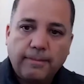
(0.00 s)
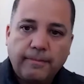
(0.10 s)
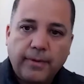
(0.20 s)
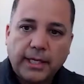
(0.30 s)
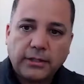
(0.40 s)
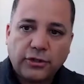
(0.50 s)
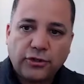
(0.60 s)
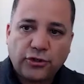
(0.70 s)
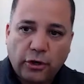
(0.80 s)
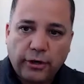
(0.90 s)
as a
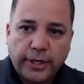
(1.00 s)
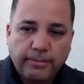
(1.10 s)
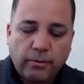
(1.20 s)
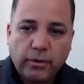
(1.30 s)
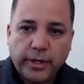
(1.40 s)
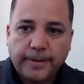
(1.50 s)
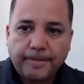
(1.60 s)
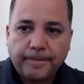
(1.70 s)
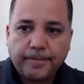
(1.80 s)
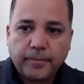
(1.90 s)
starting
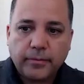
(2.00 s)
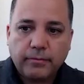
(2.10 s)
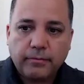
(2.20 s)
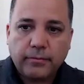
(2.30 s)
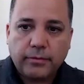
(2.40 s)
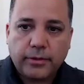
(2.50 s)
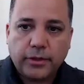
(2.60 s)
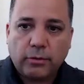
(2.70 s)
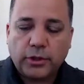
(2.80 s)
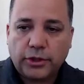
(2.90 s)
point,
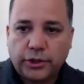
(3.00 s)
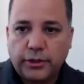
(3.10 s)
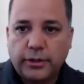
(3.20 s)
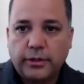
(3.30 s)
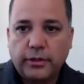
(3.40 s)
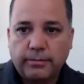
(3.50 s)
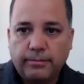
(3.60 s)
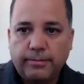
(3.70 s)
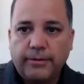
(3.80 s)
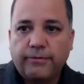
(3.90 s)
someone should
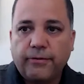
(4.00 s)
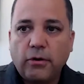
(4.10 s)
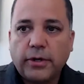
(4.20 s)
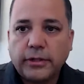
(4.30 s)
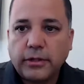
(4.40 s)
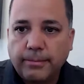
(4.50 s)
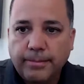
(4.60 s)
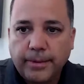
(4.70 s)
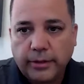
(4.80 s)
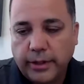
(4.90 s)
be focused on
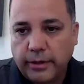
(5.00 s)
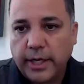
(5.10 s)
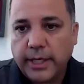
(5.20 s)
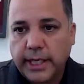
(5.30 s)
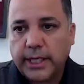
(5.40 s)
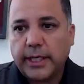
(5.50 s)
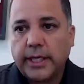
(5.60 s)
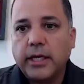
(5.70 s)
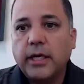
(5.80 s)
building their identity,